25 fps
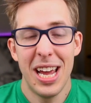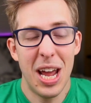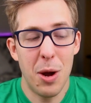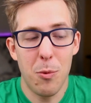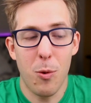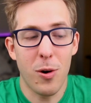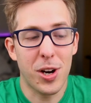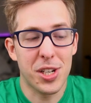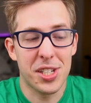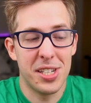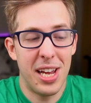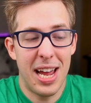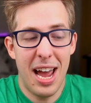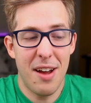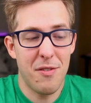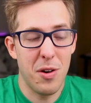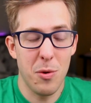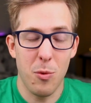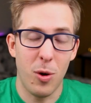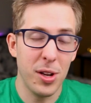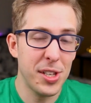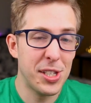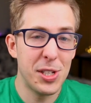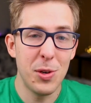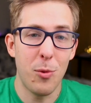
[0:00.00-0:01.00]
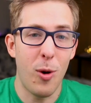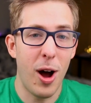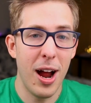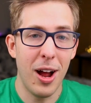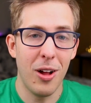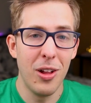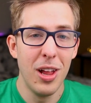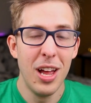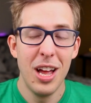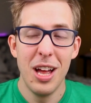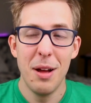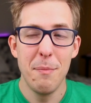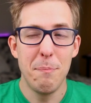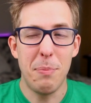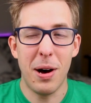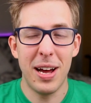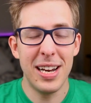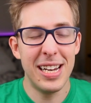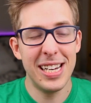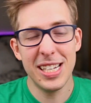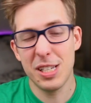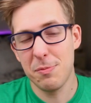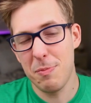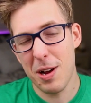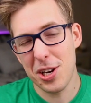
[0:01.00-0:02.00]
It works every once in a while,
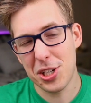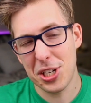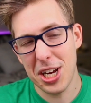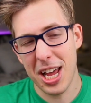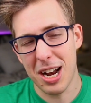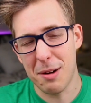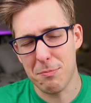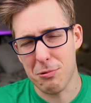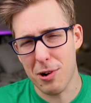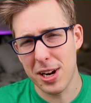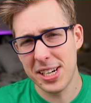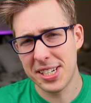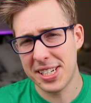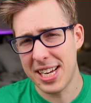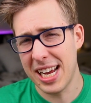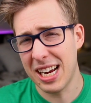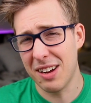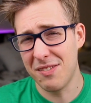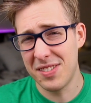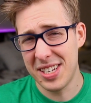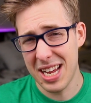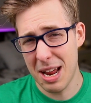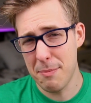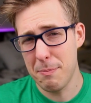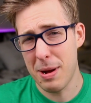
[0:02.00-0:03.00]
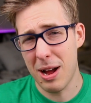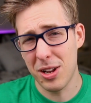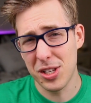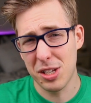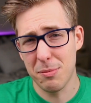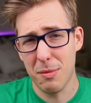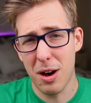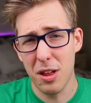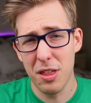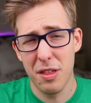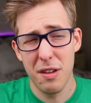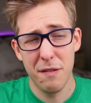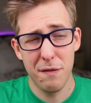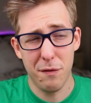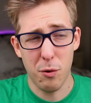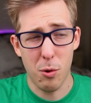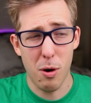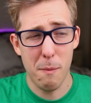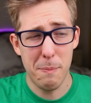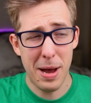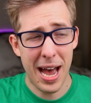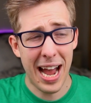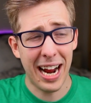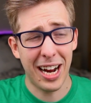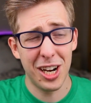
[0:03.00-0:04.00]
but especially at a price tag of £10 a month for
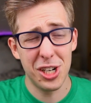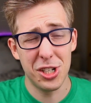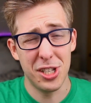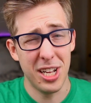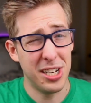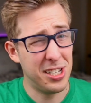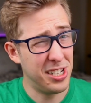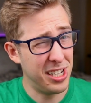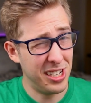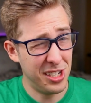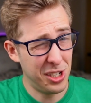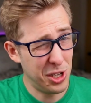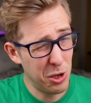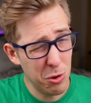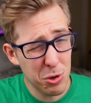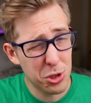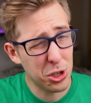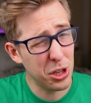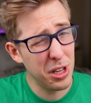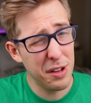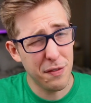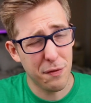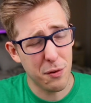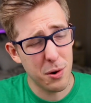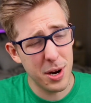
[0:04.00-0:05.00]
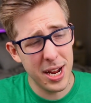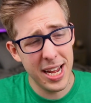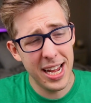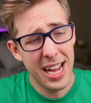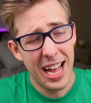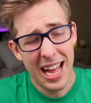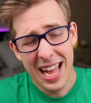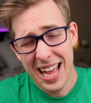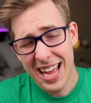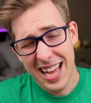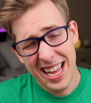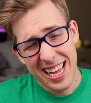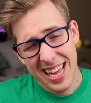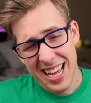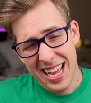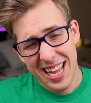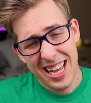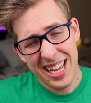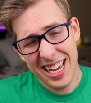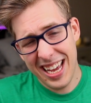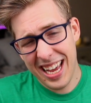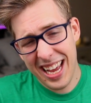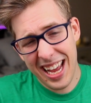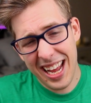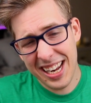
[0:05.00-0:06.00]
a package that's usually free,
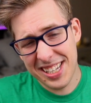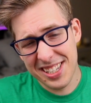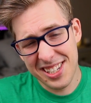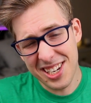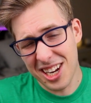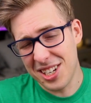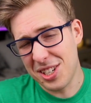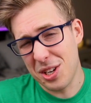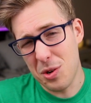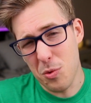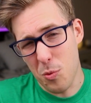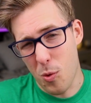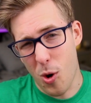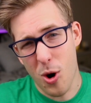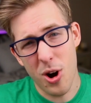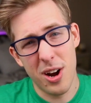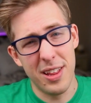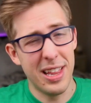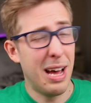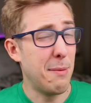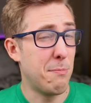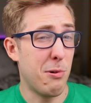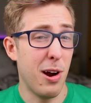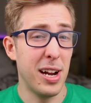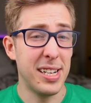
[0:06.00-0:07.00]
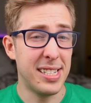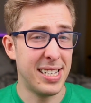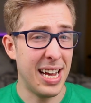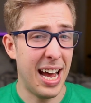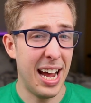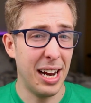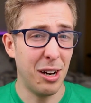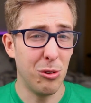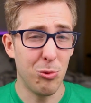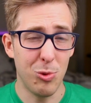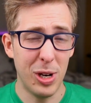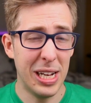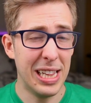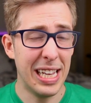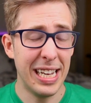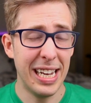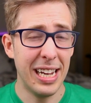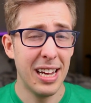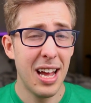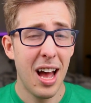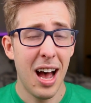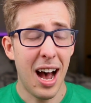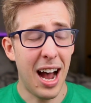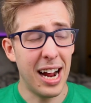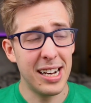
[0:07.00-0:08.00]
it doesn't warrant that price tag,
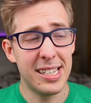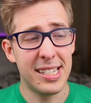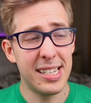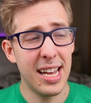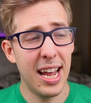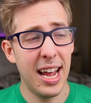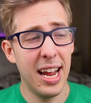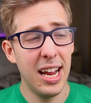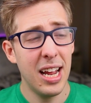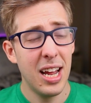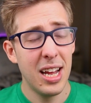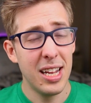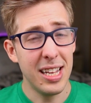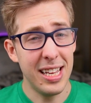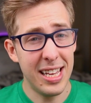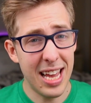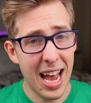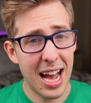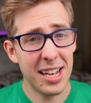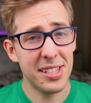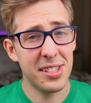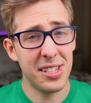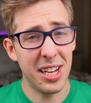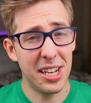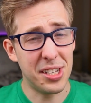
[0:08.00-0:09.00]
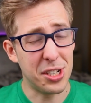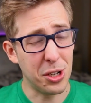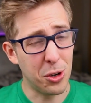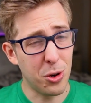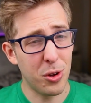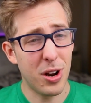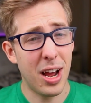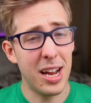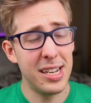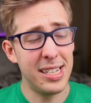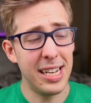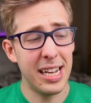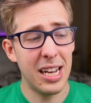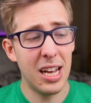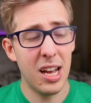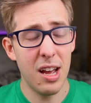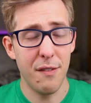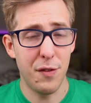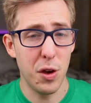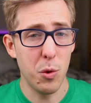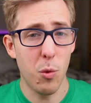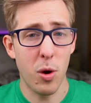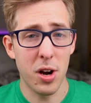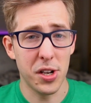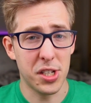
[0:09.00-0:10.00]
really. I'd say, yes, it's a good idea
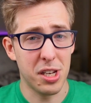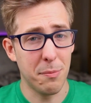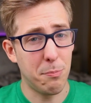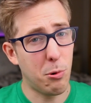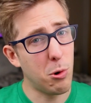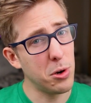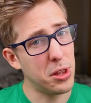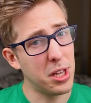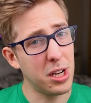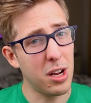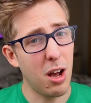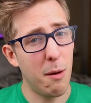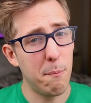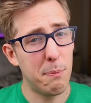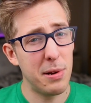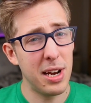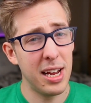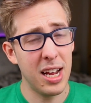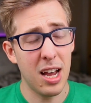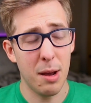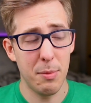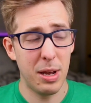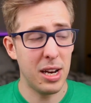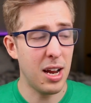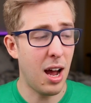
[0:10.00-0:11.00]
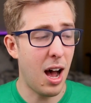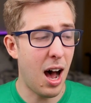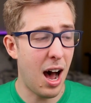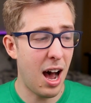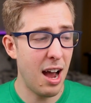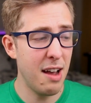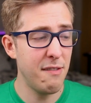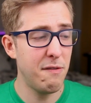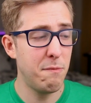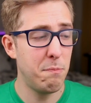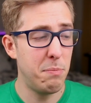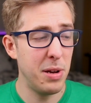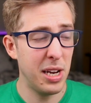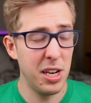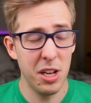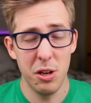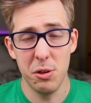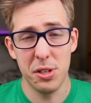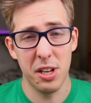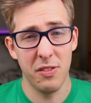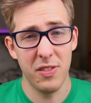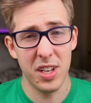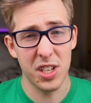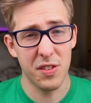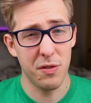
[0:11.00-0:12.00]
if you want to support the company. I mean, I've been
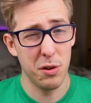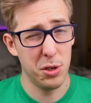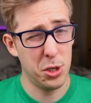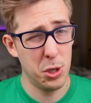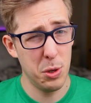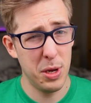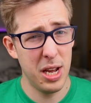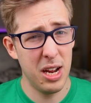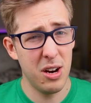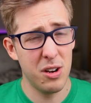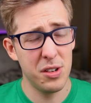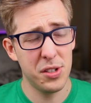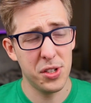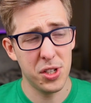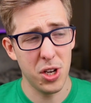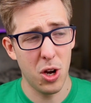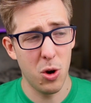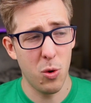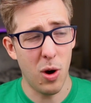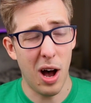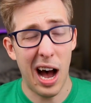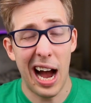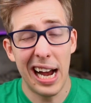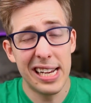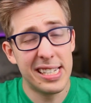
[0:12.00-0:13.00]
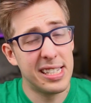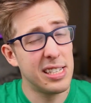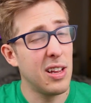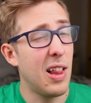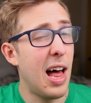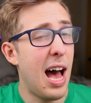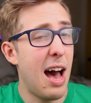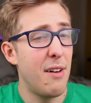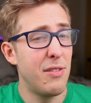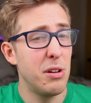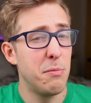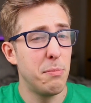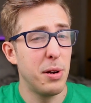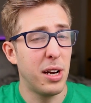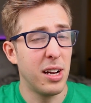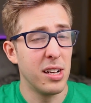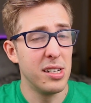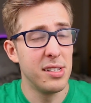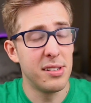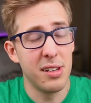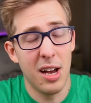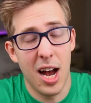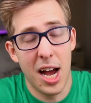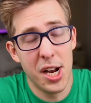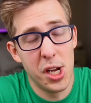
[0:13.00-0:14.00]
using this for 2 years, so I still have it
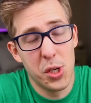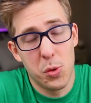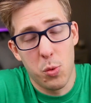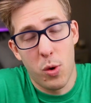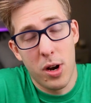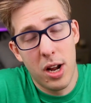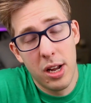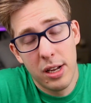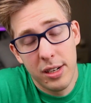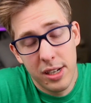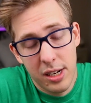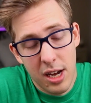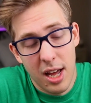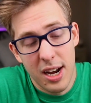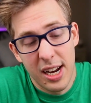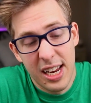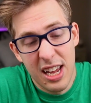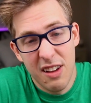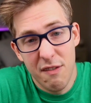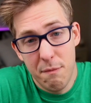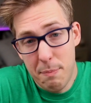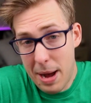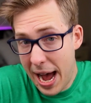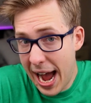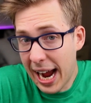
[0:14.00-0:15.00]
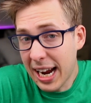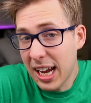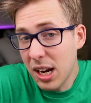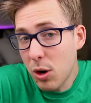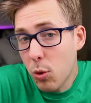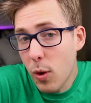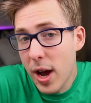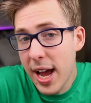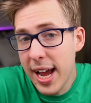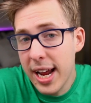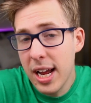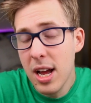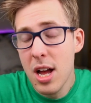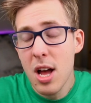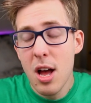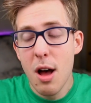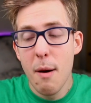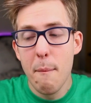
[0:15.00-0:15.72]
because I just want to kind of give back in a way.